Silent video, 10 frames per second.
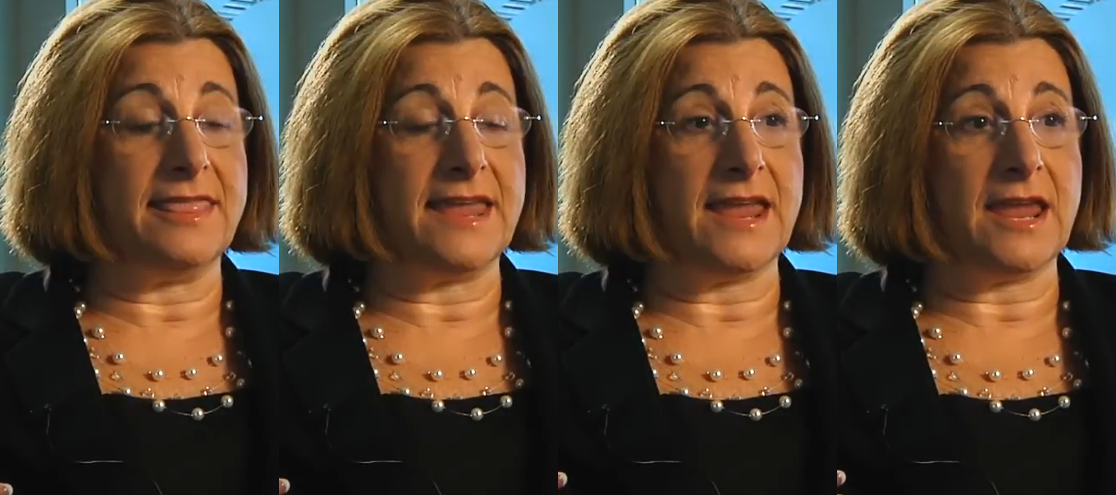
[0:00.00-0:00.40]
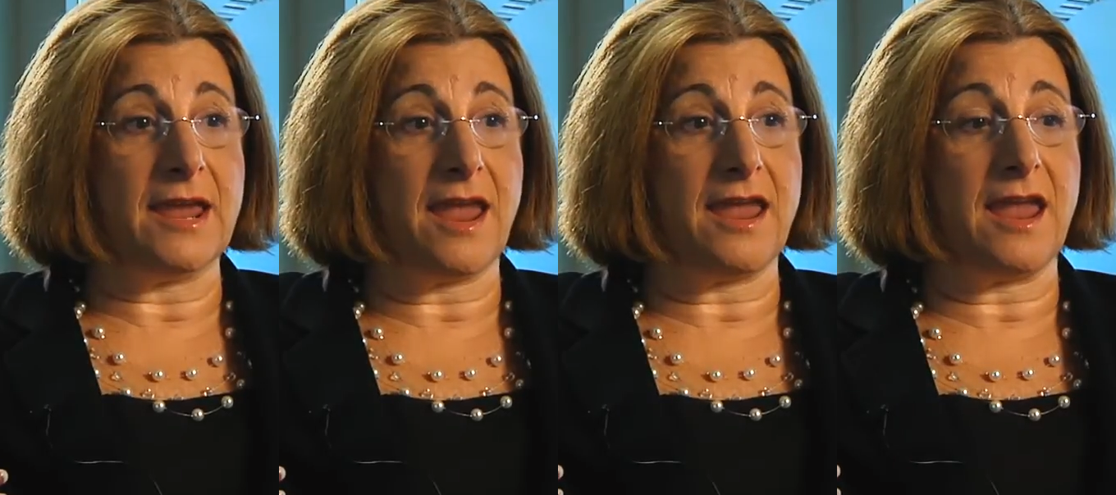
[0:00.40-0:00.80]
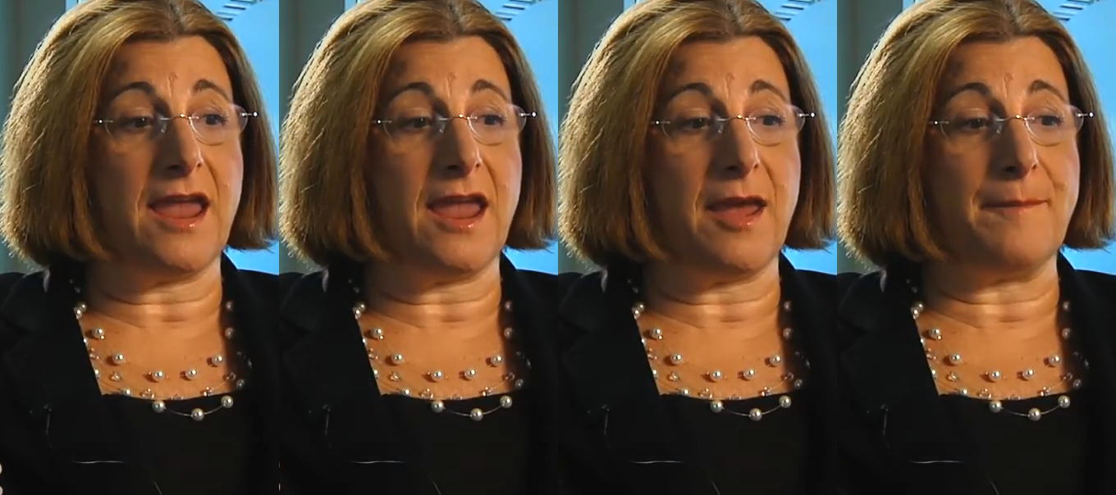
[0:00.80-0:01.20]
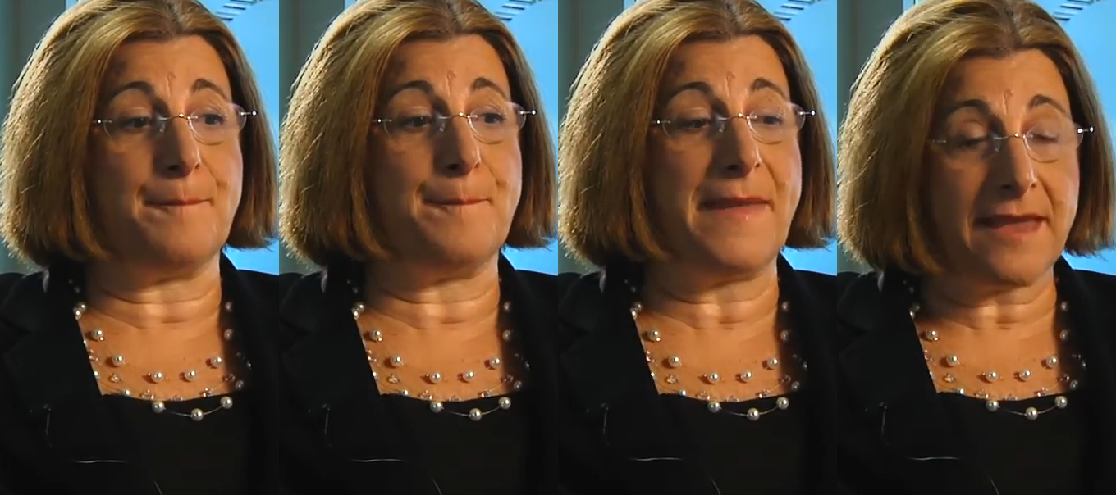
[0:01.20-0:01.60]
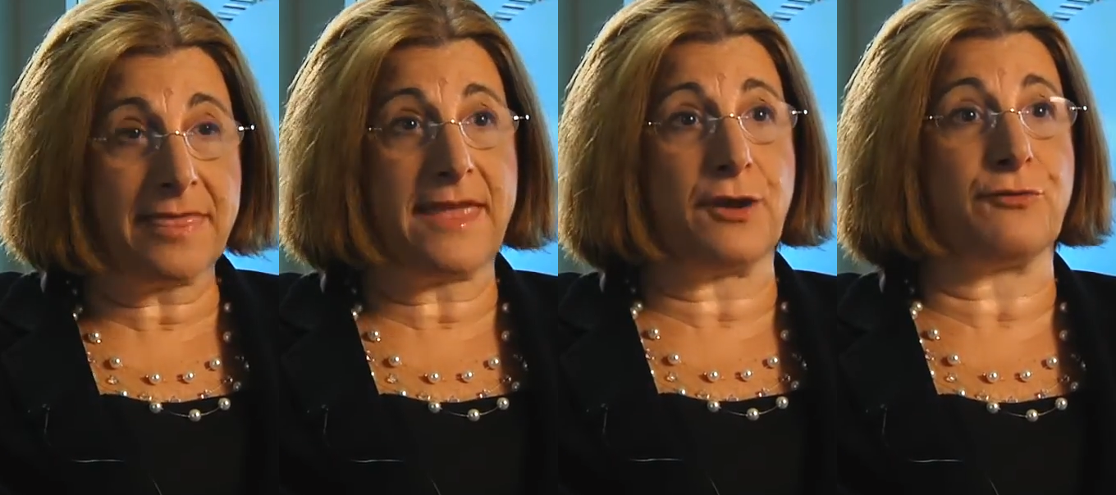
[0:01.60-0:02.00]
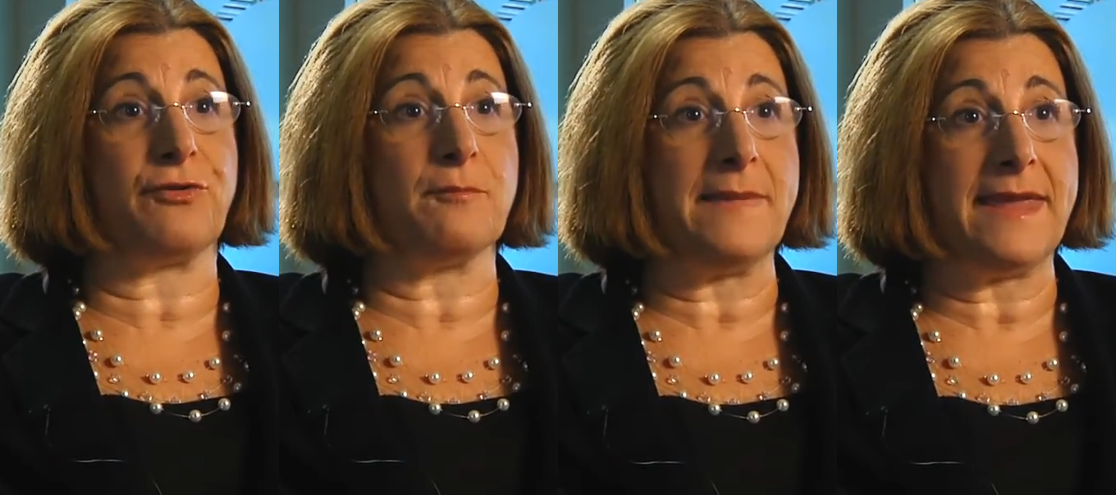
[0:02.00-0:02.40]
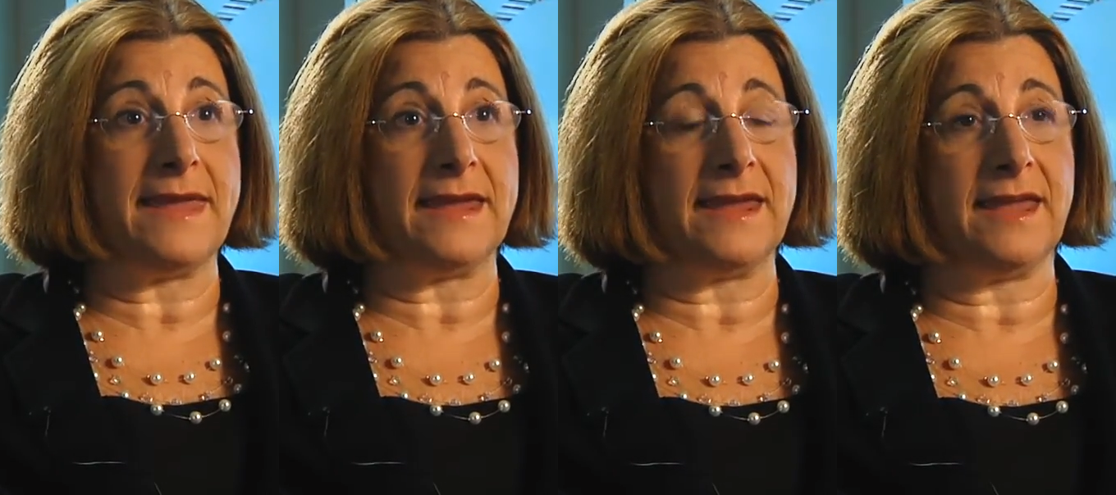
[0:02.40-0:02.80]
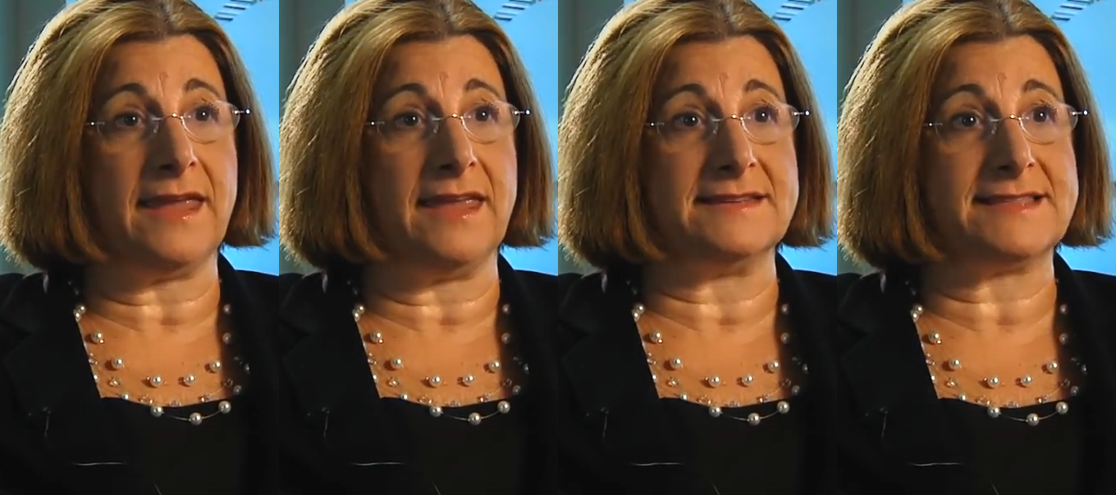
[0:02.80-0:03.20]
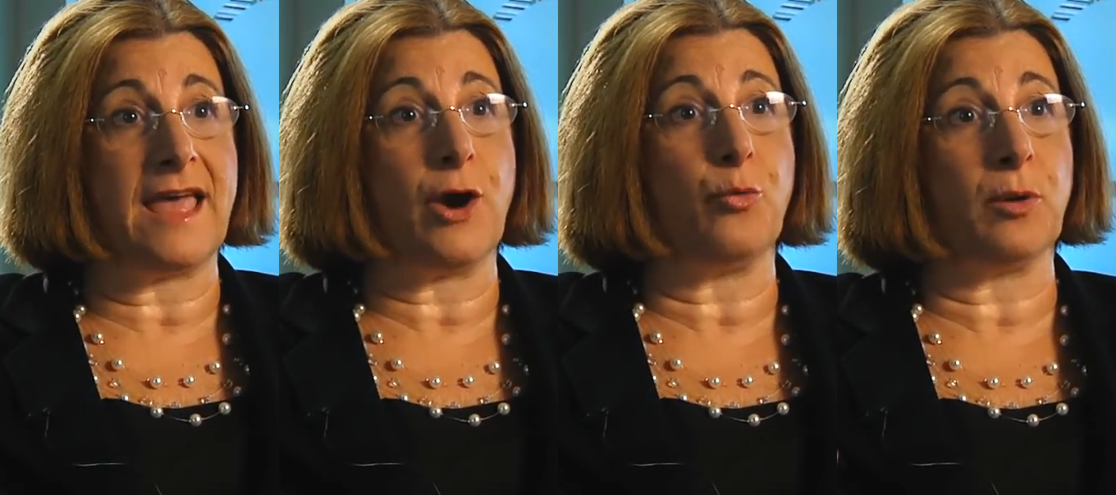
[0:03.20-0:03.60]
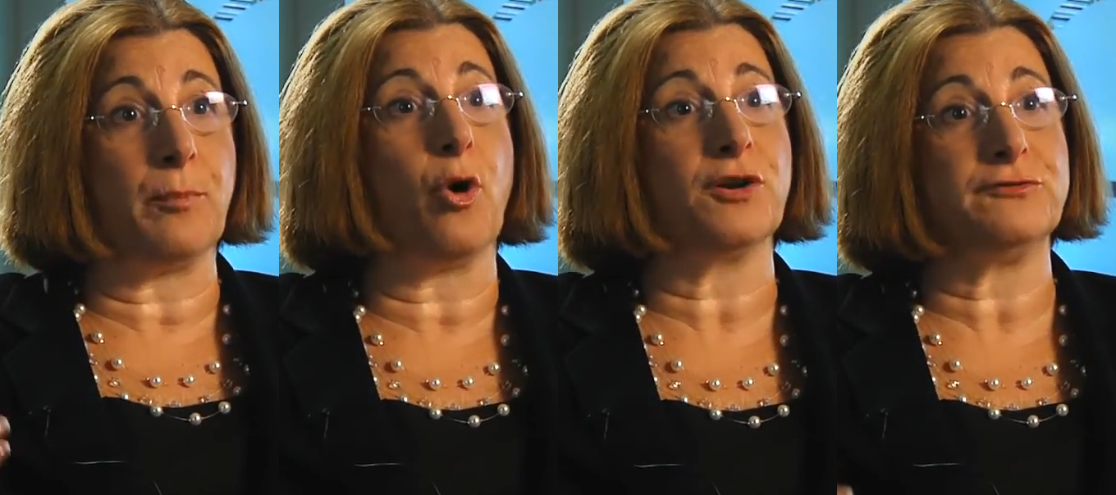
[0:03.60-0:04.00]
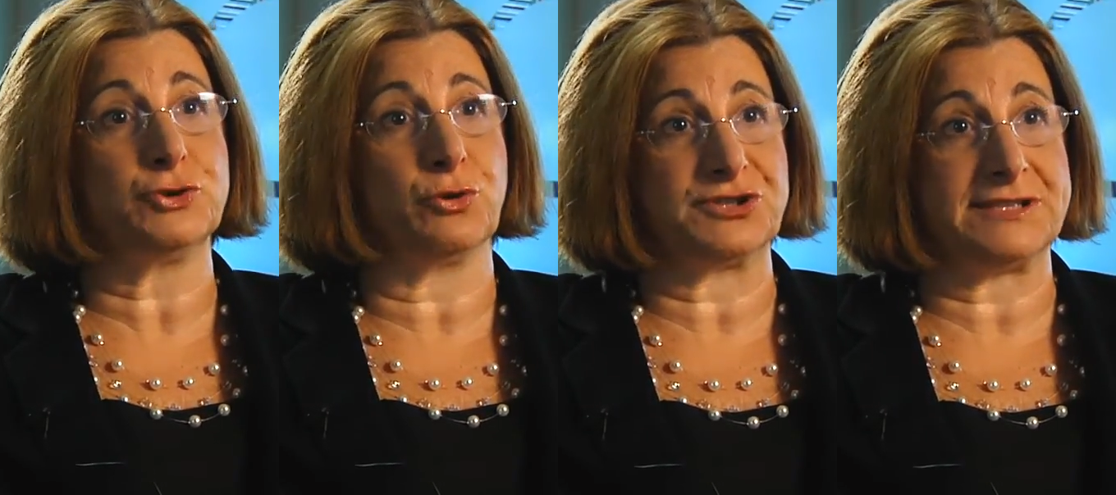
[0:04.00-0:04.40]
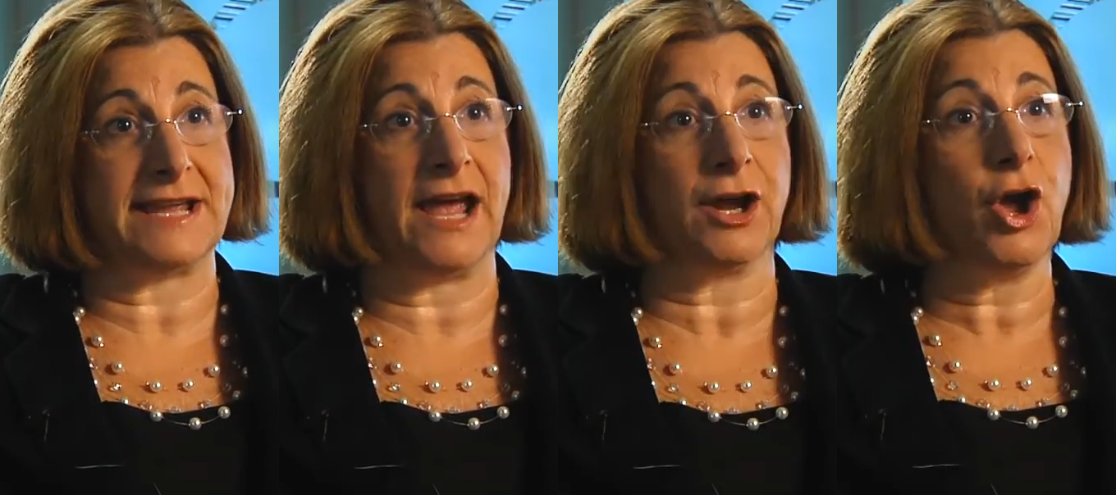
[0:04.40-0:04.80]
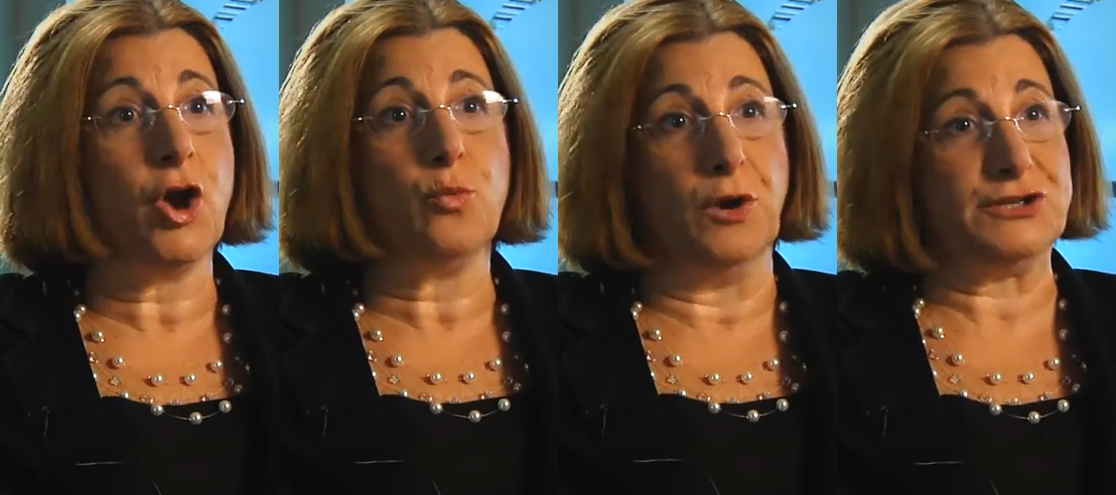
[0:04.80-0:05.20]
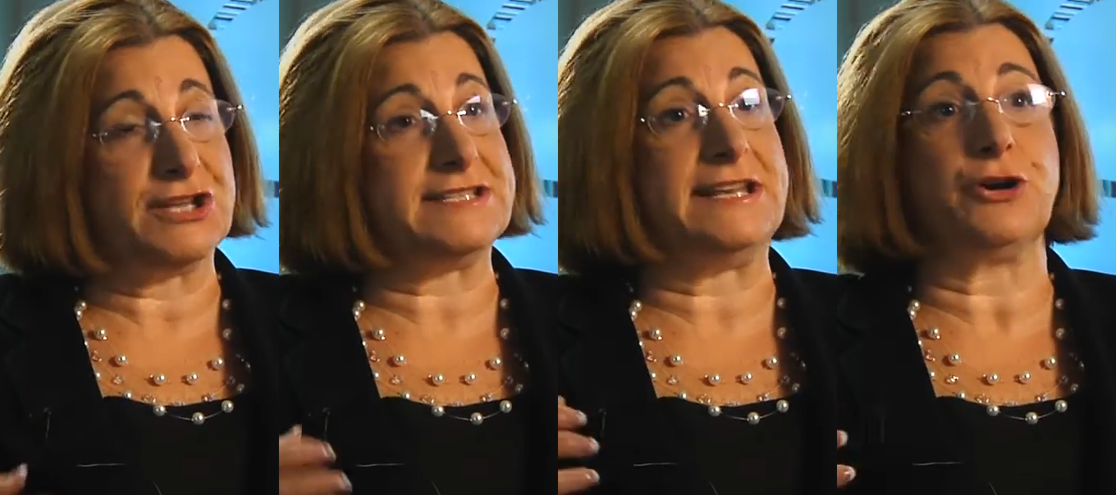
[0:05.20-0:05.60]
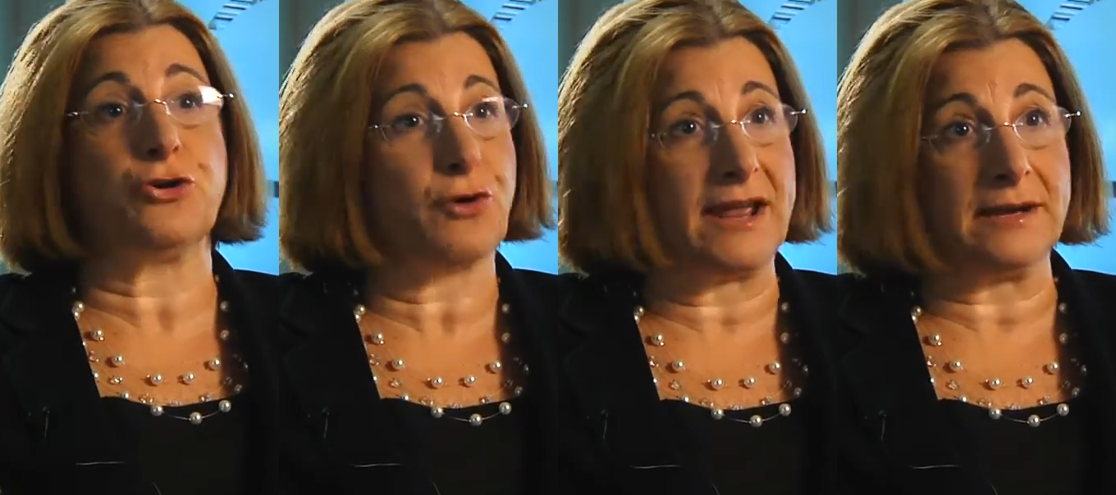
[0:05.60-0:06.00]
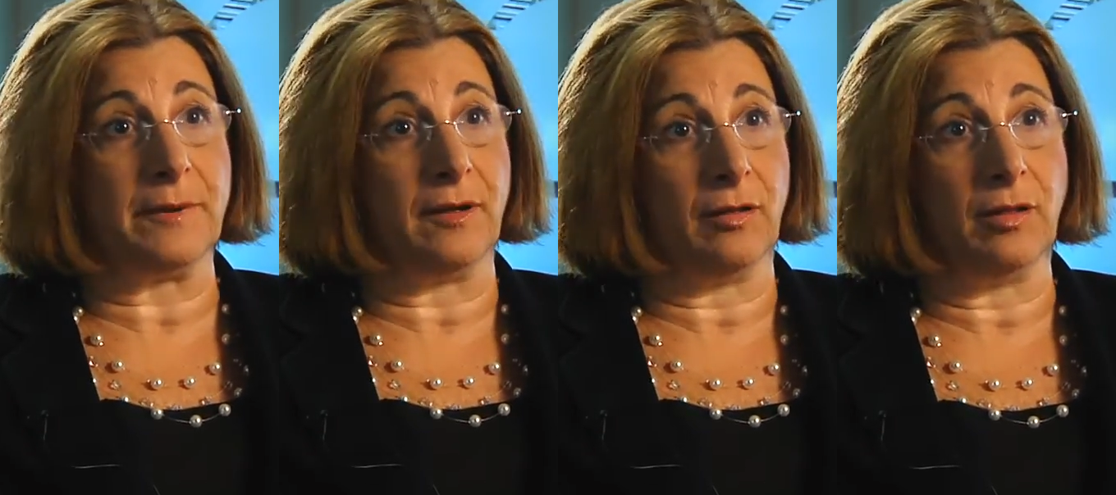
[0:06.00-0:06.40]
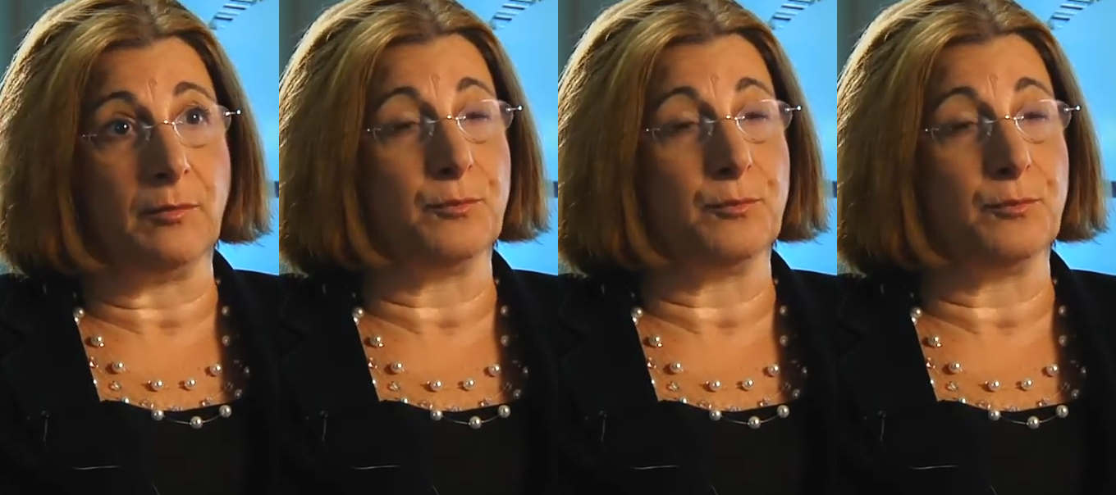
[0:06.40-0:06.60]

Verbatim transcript: the big thing for me is that we're part of Georgia Tech, which is an incredible